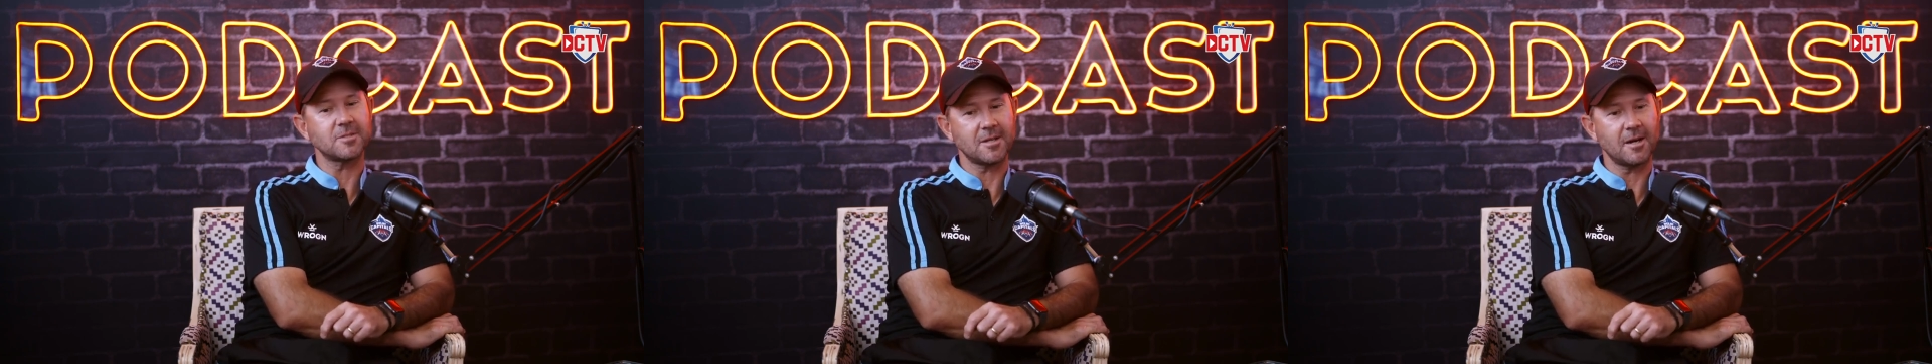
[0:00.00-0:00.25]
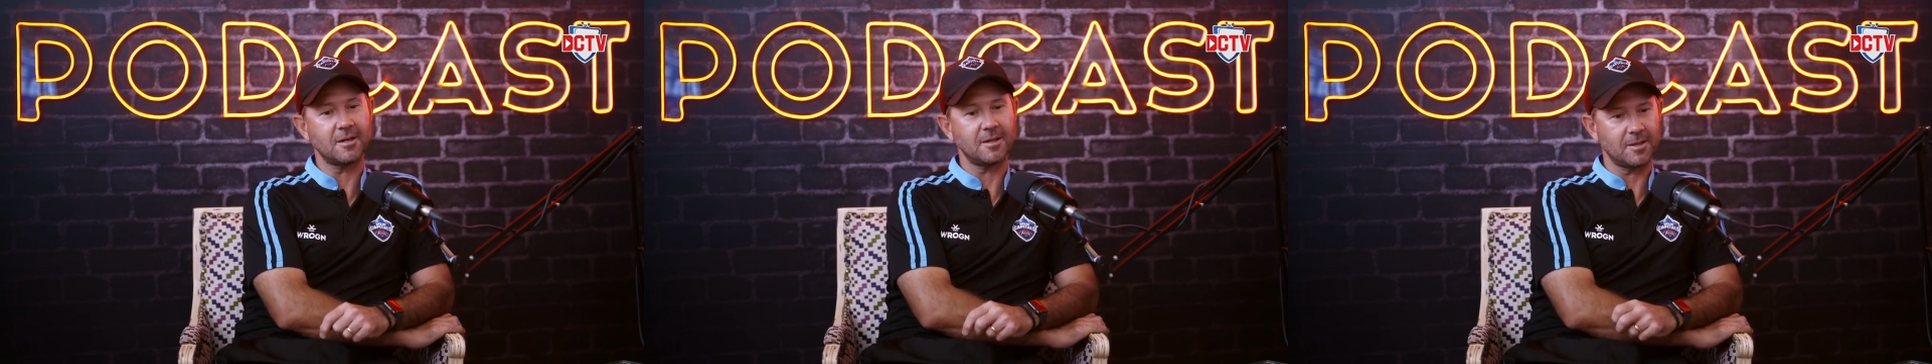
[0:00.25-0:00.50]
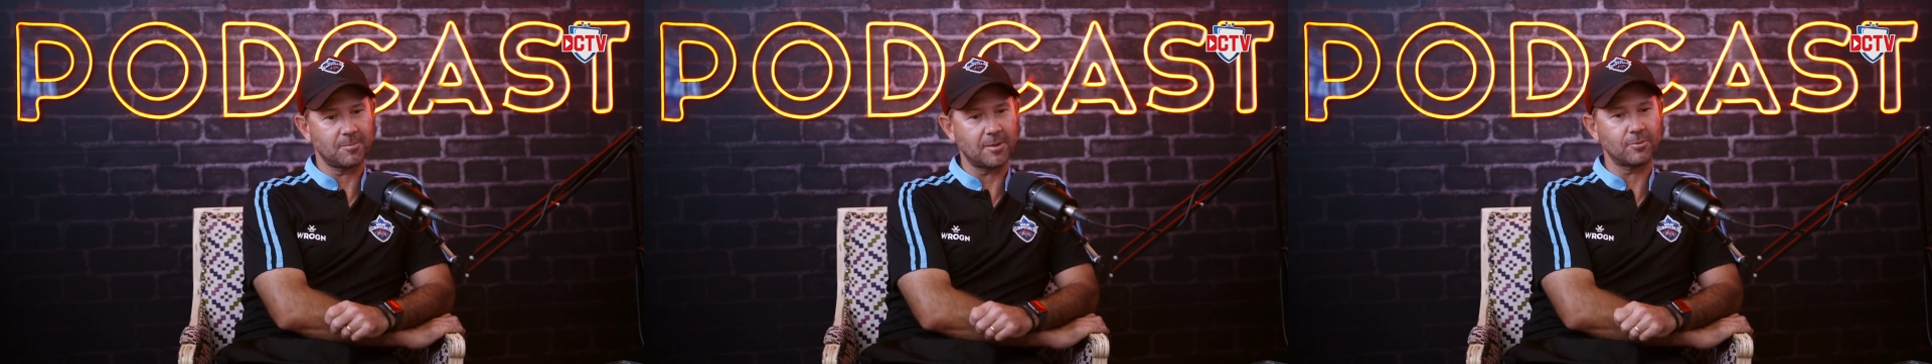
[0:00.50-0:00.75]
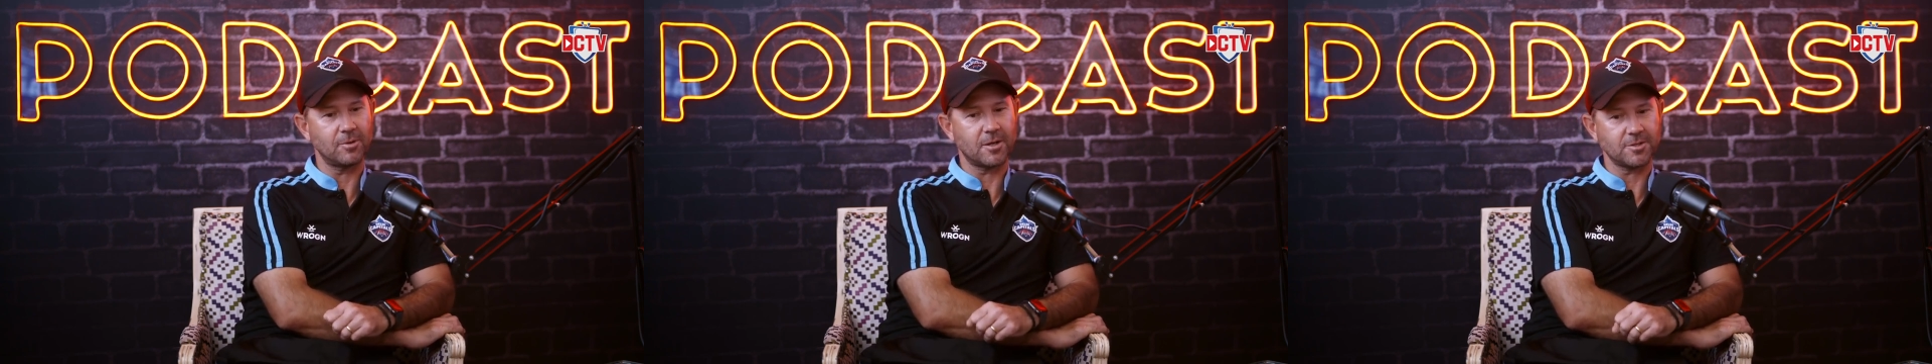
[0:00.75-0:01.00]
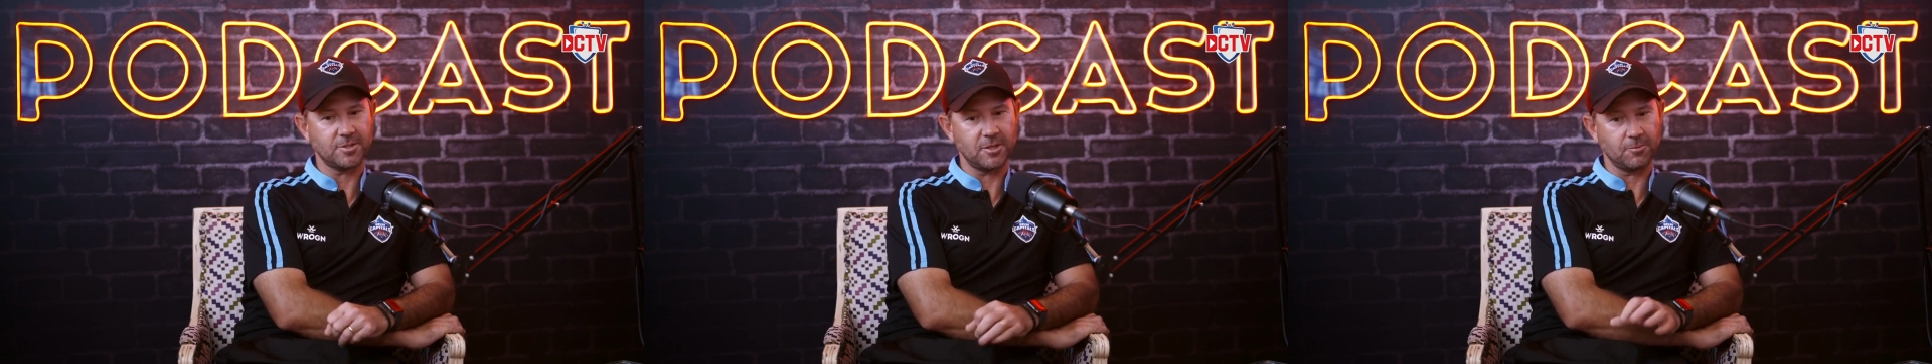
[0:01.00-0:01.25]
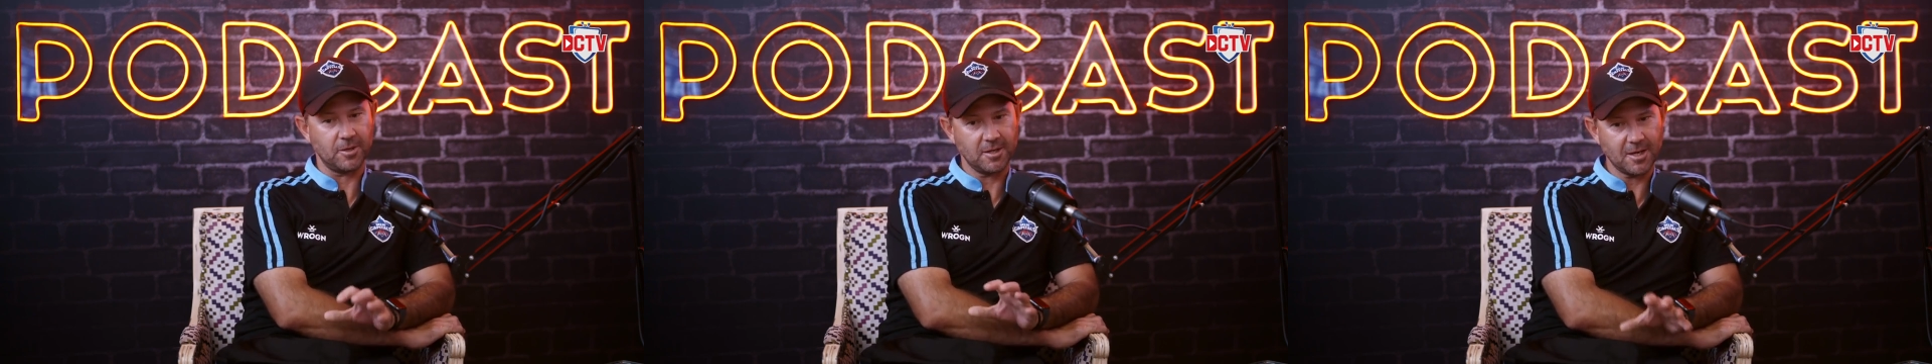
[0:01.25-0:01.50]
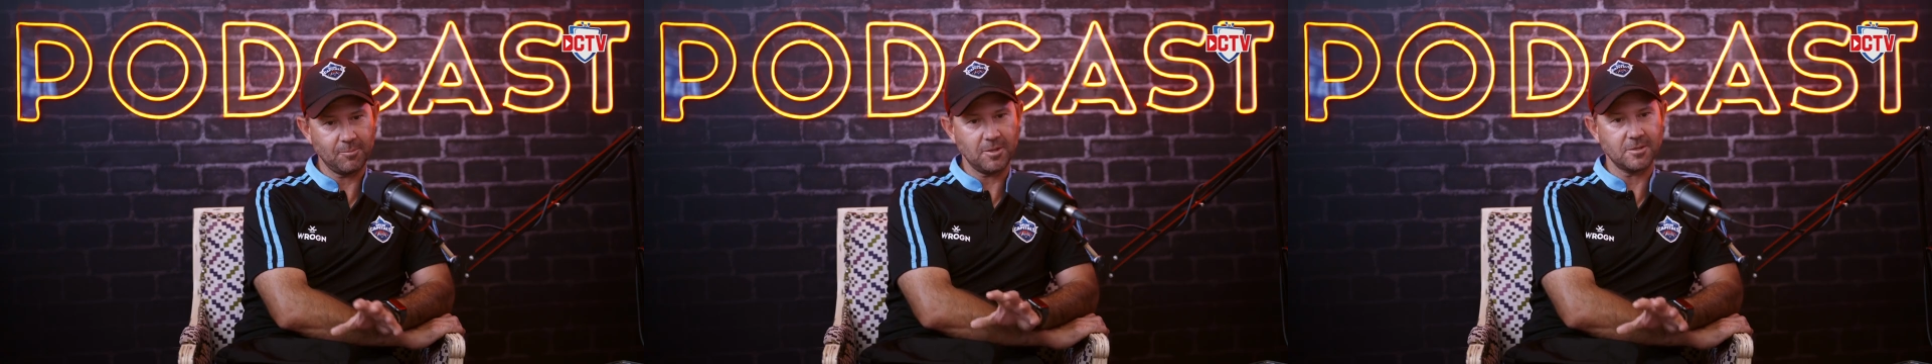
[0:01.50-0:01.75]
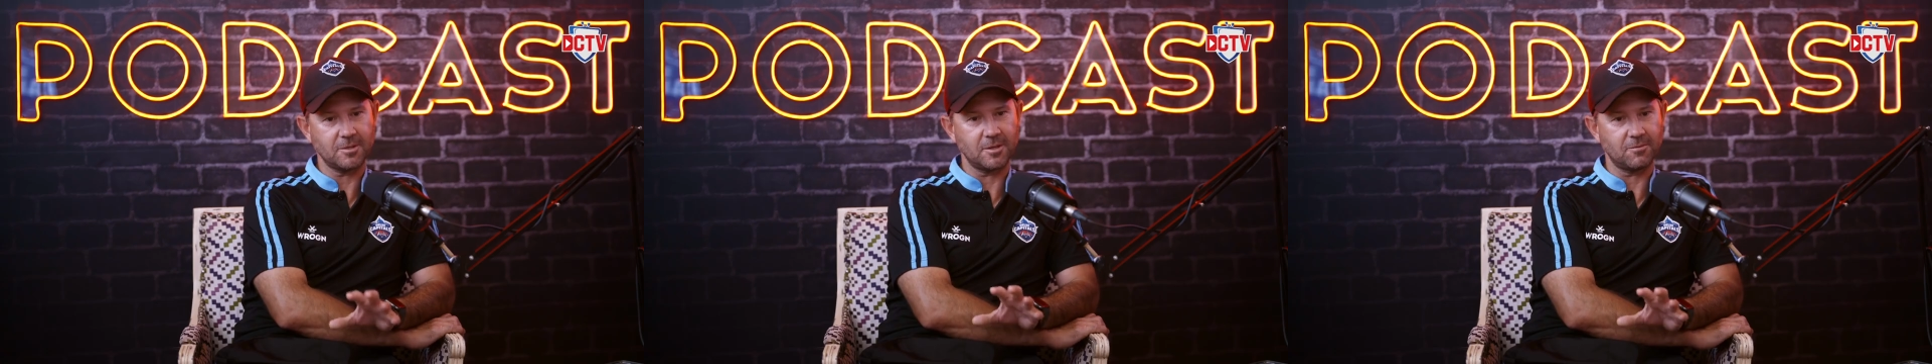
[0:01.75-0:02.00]
started in the bubble last year when he came
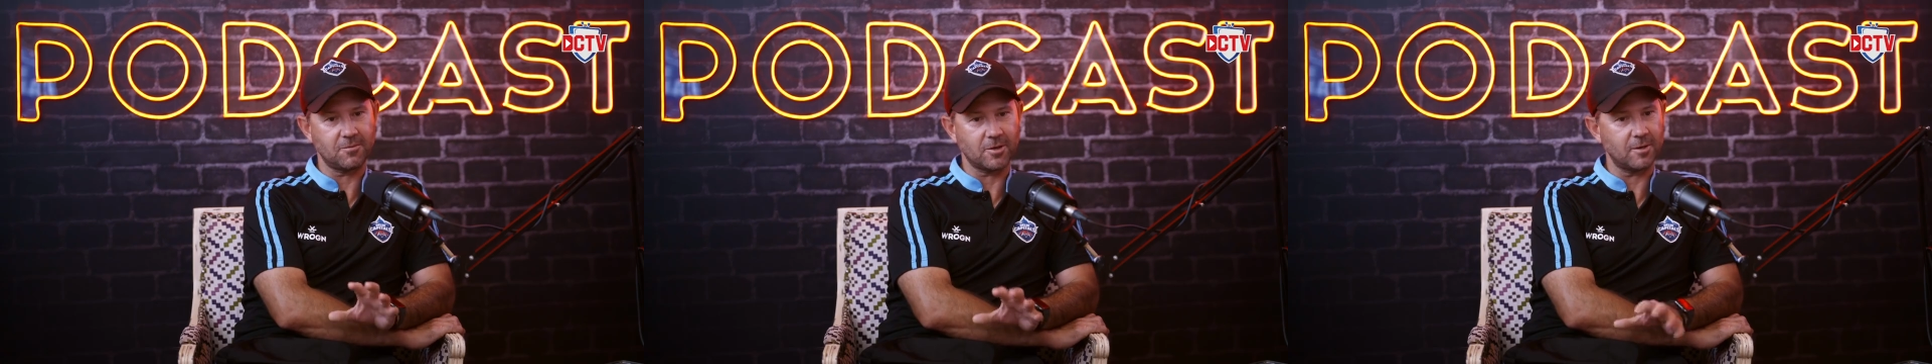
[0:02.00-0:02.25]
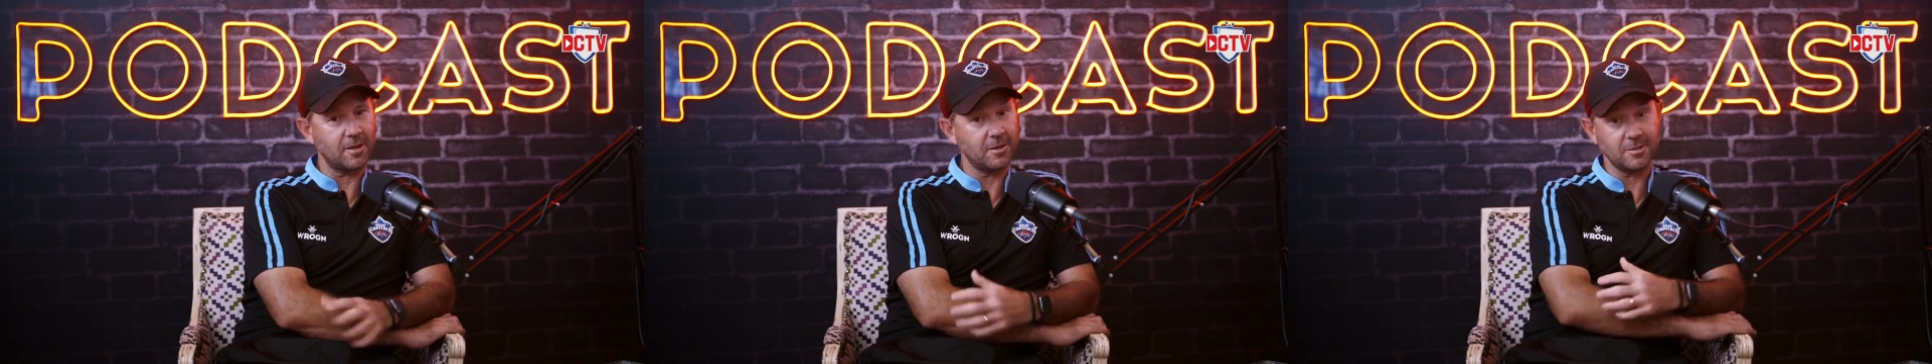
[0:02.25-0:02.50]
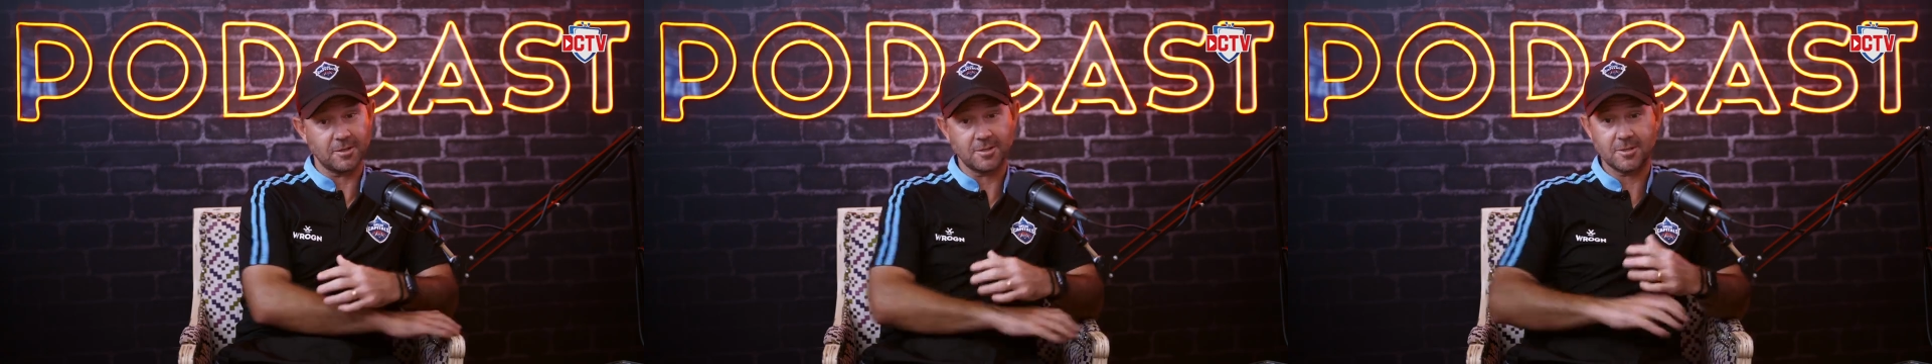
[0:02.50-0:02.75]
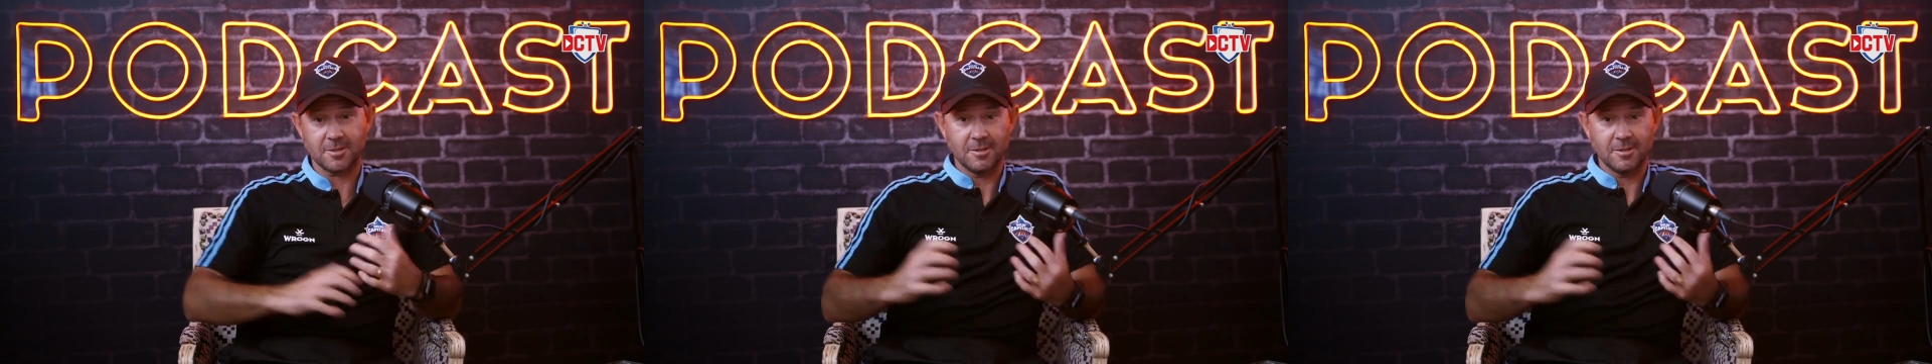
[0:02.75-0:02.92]
into the environment into this